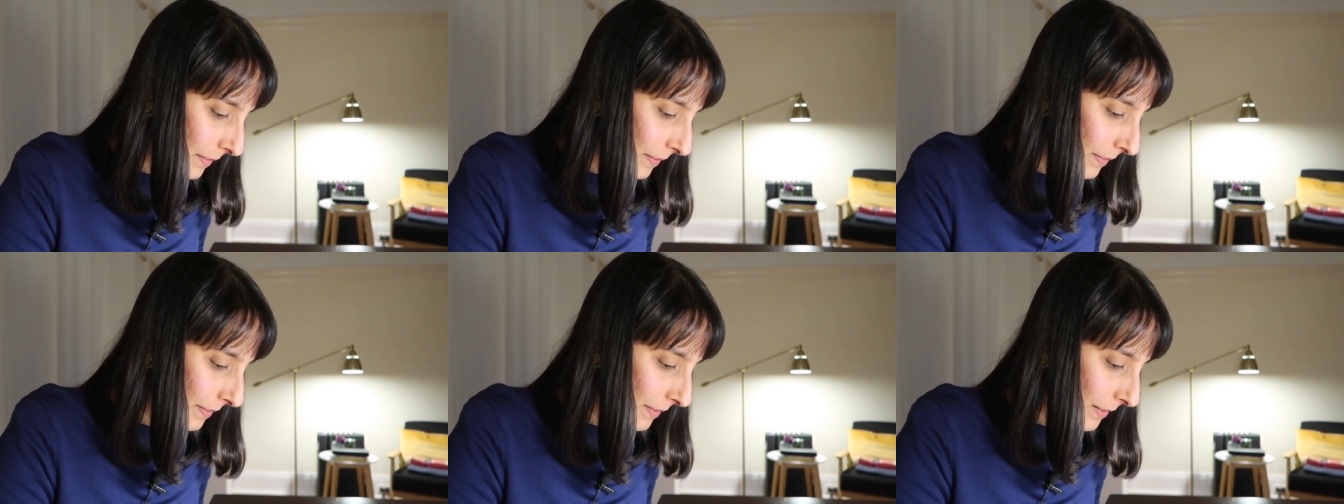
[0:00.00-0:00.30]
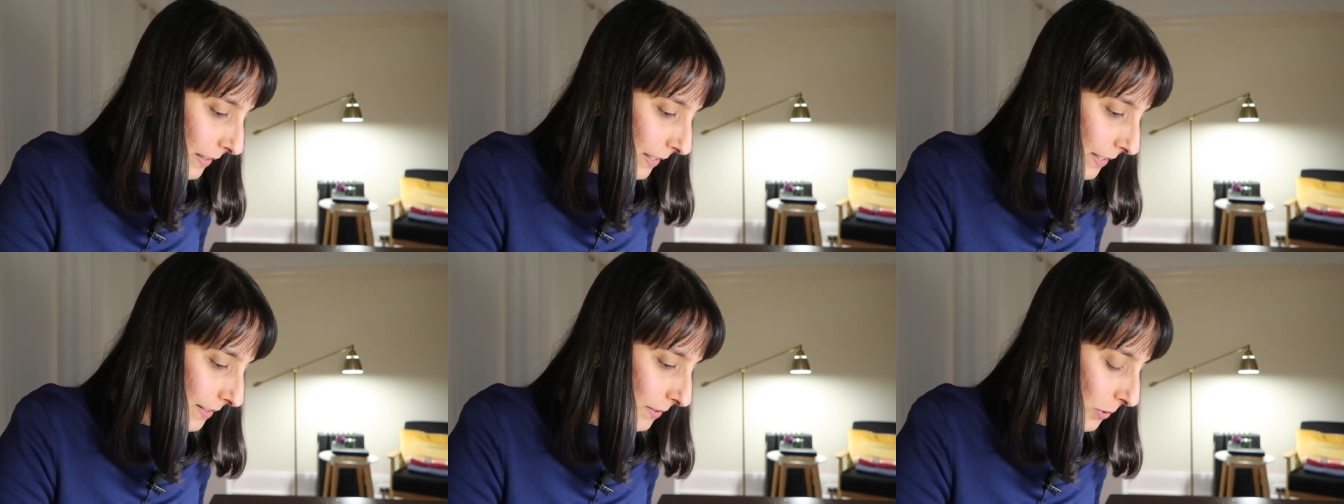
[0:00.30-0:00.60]

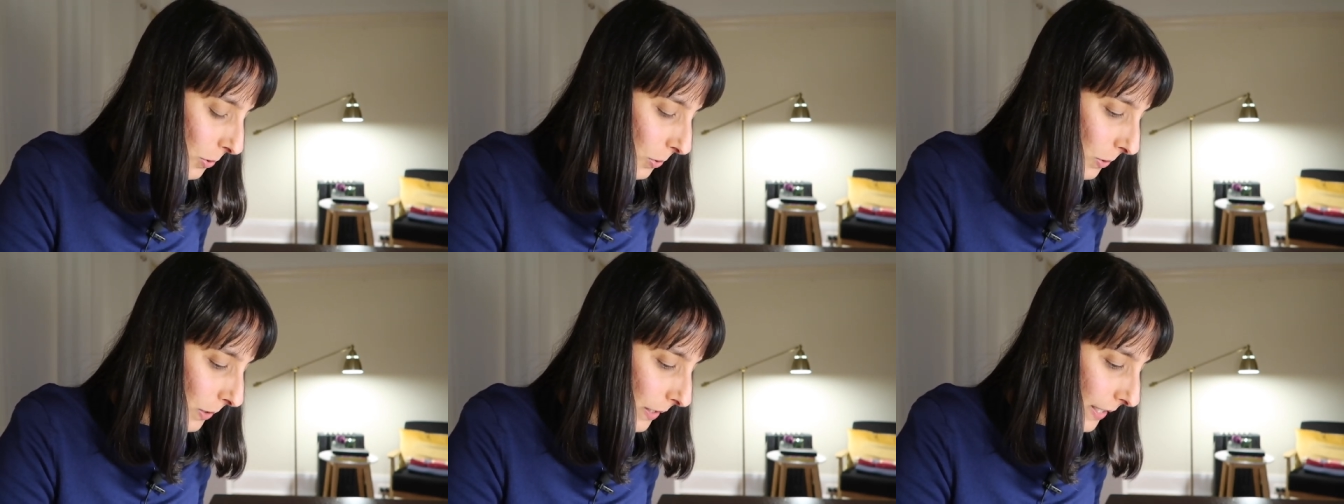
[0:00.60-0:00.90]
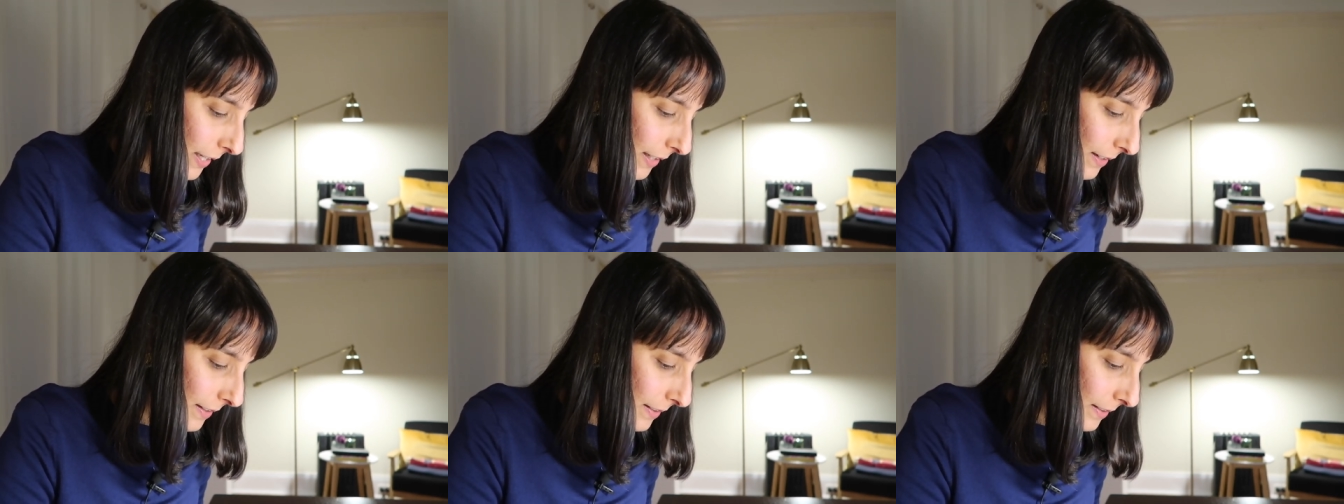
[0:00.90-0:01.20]
So let's call
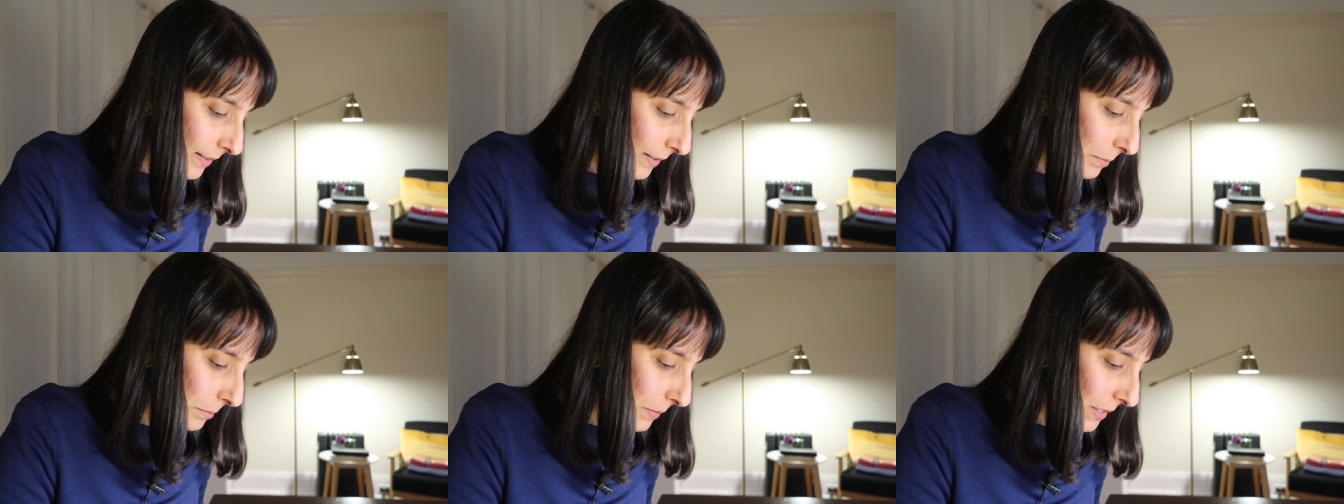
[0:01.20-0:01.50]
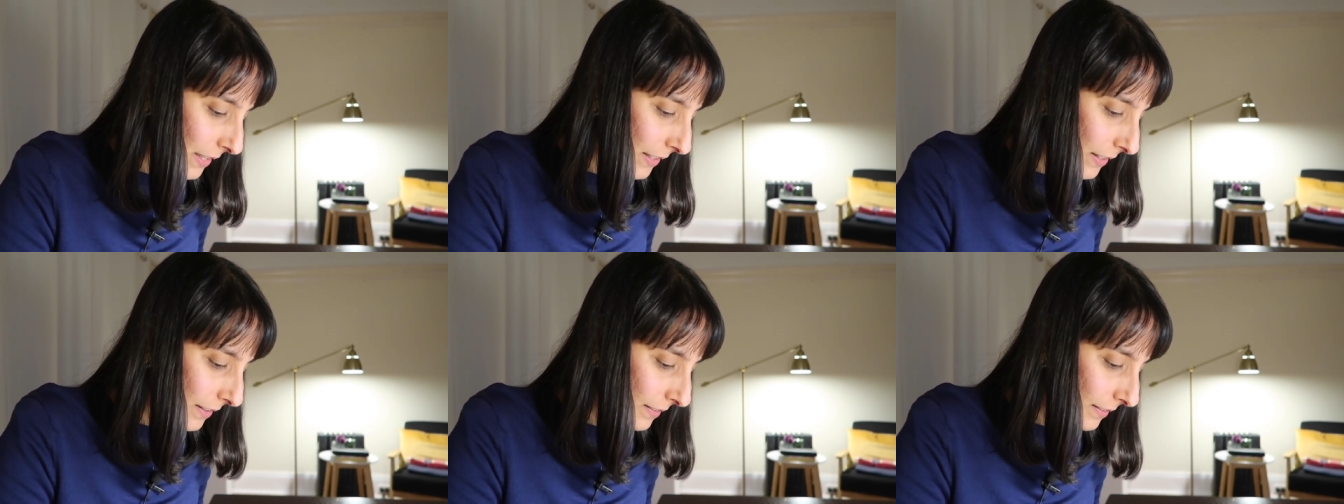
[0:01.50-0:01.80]
that a
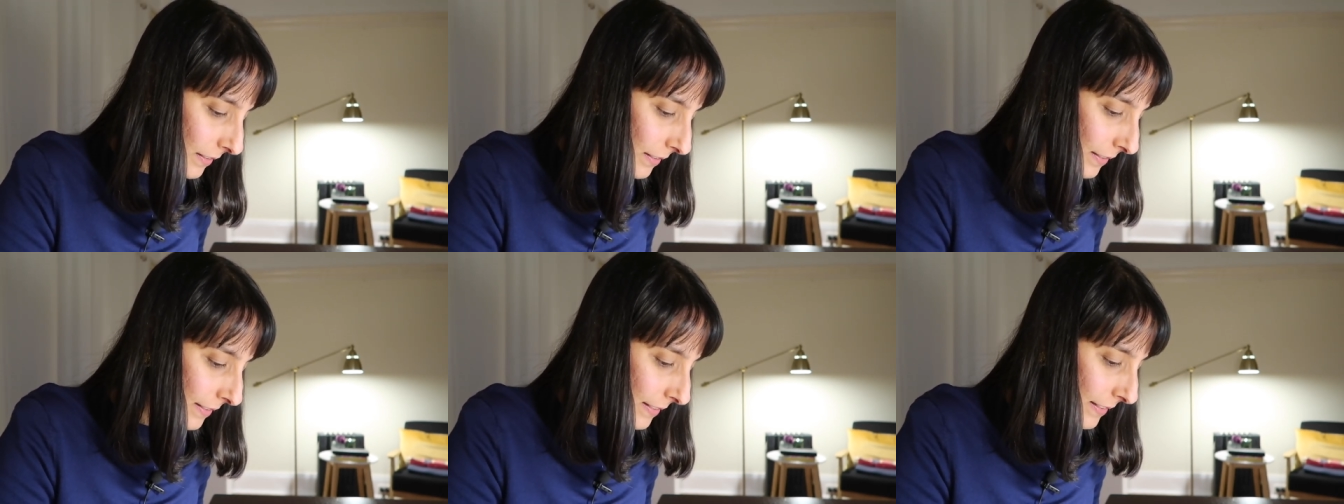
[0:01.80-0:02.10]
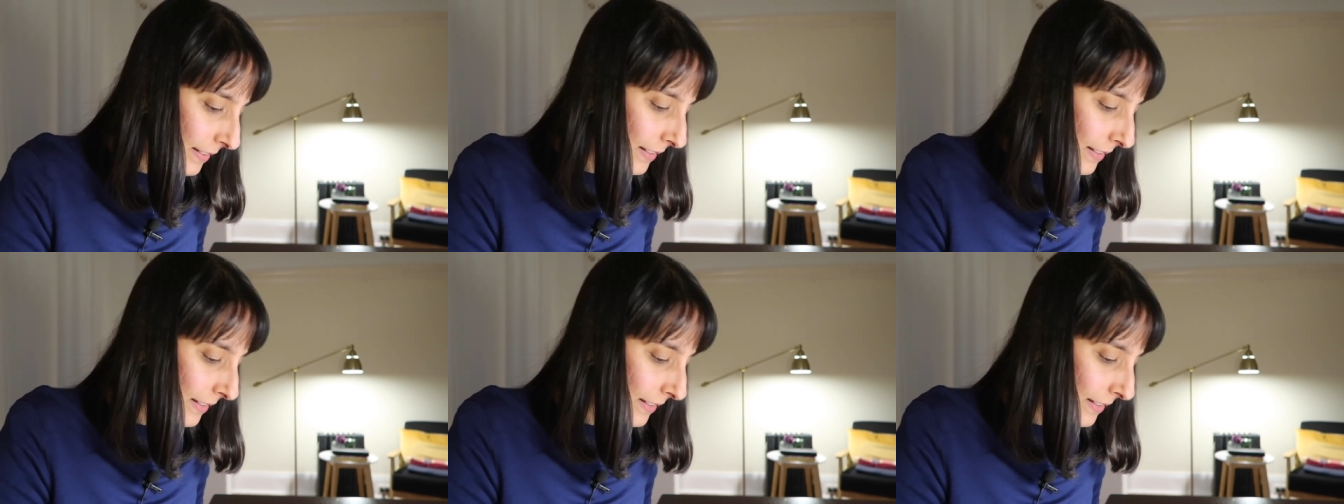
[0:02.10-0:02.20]
million.